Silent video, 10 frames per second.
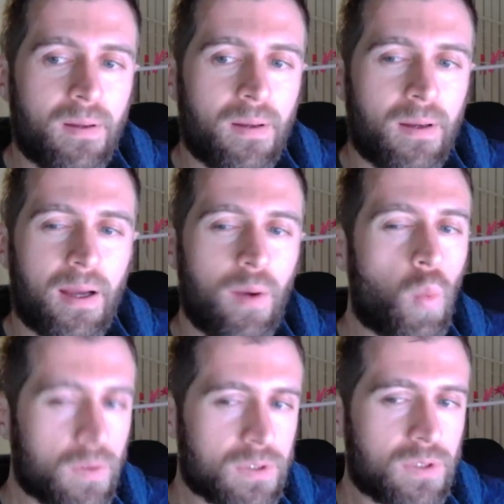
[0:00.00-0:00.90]
I
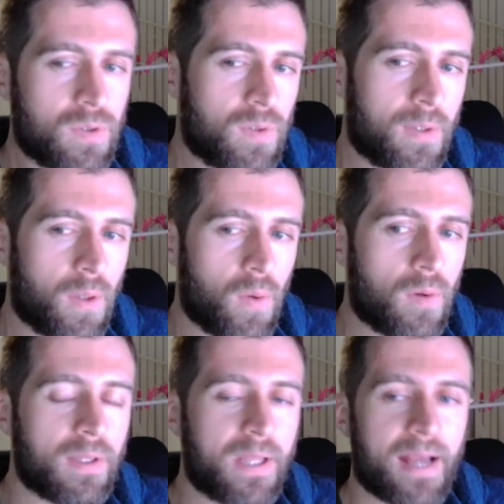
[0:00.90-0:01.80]
want to do an
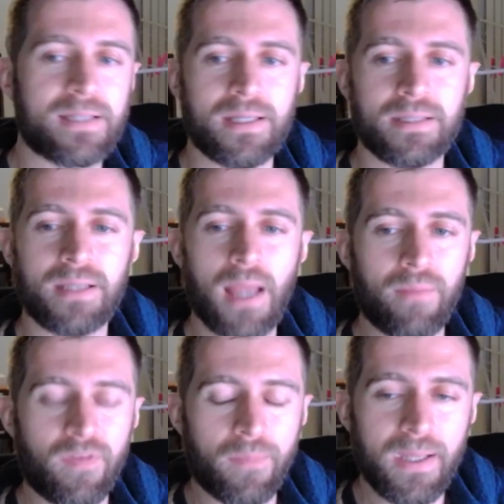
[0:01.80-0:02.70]
early access game
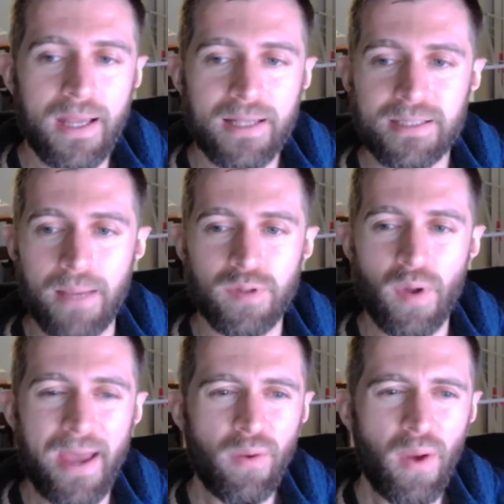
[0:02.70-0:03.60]
for my next game. So
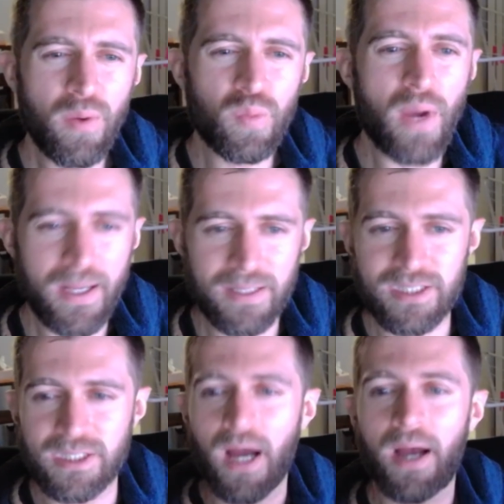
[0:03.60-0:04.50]
how do I
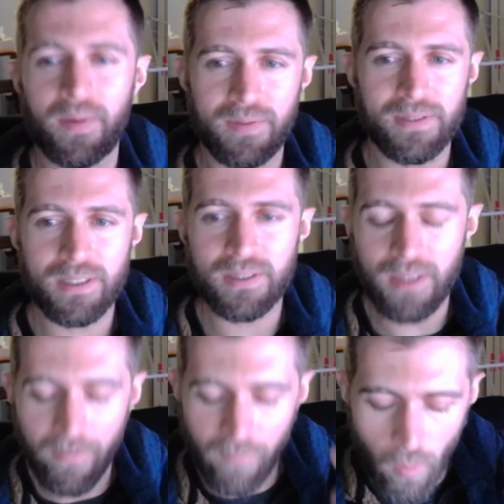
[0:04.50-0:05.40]
reconcile this? Because
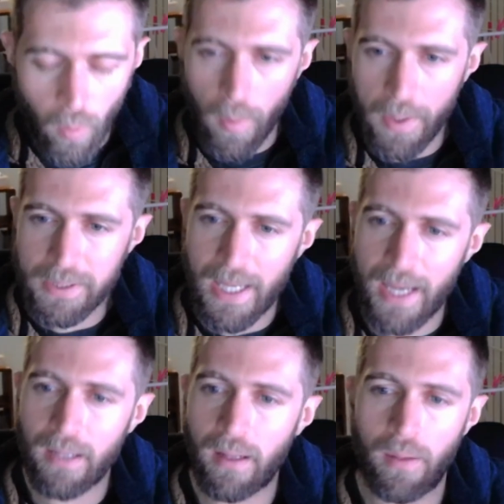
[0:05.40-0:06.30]
I've always
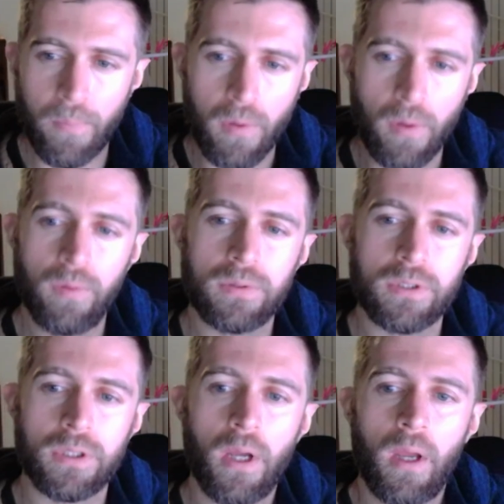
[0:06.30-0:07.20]
had an
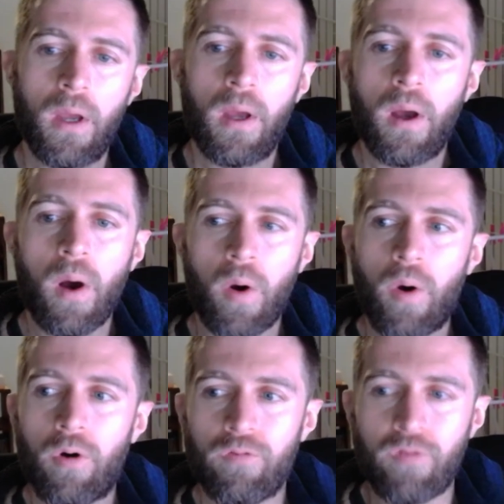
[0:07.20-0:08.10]
approach
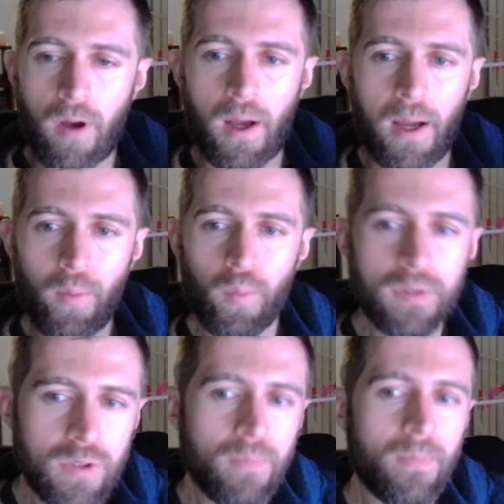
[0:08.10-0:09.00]
of I
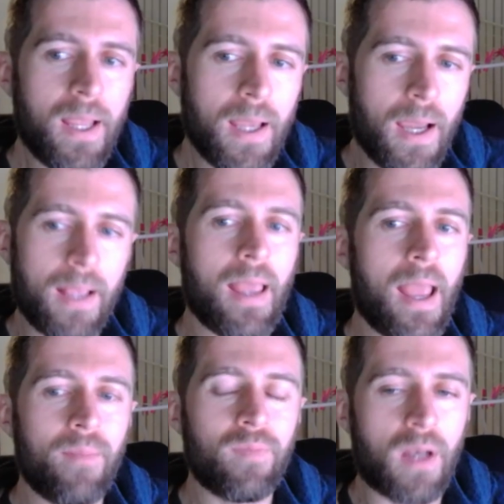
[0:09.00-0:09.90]
want to make a
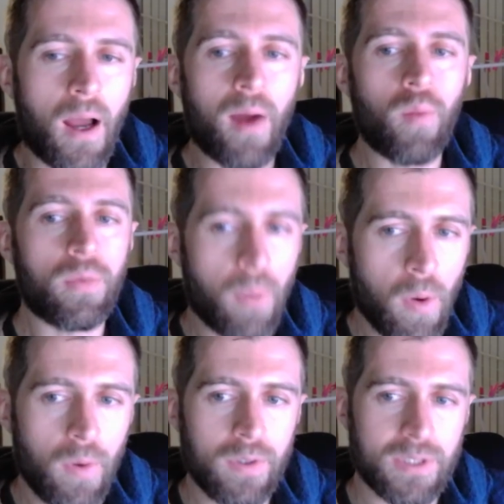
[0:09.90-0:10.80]
game that I would
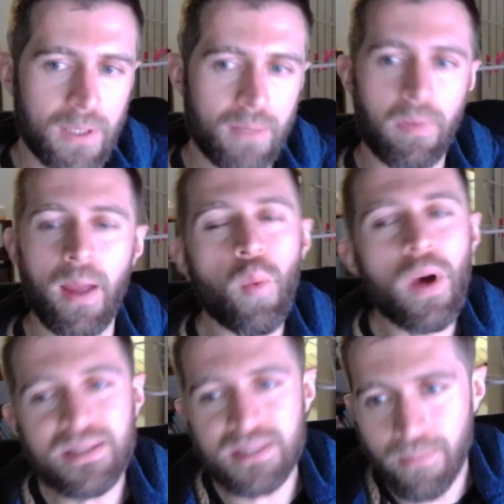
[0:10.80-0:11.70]
personally play.
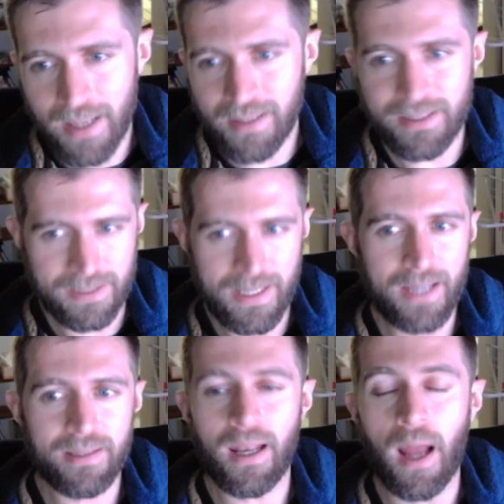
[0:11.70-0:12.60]
Once I'm at the
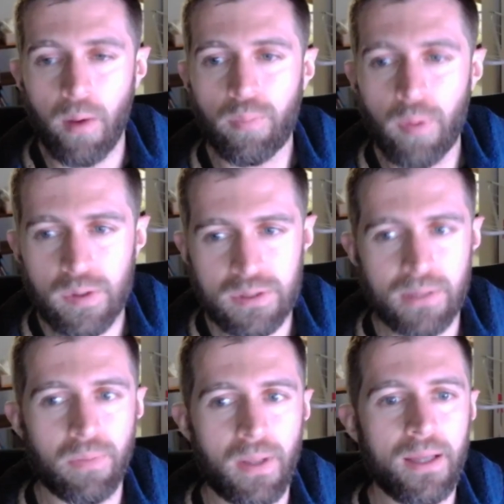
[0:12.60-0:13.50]
standard that I would personally
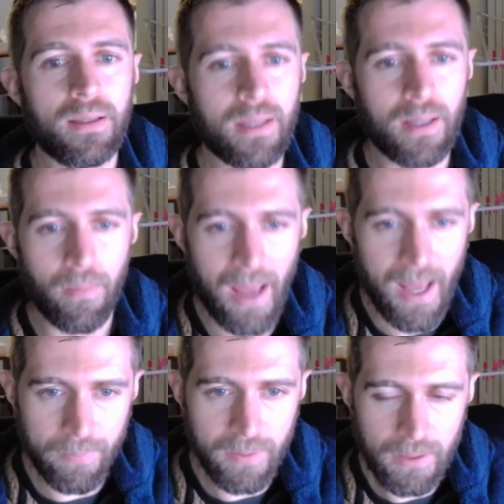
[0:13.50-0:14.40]
play it, then I'm
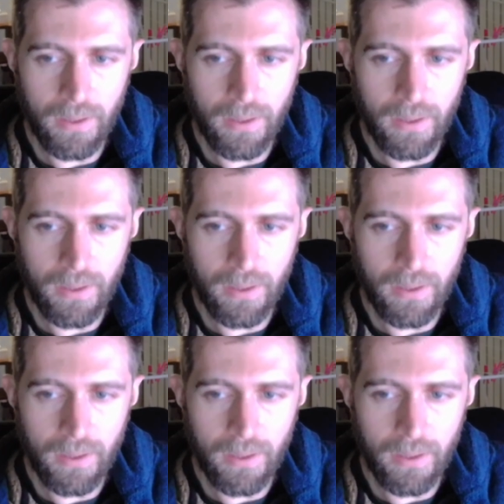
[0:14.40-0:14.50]
happy.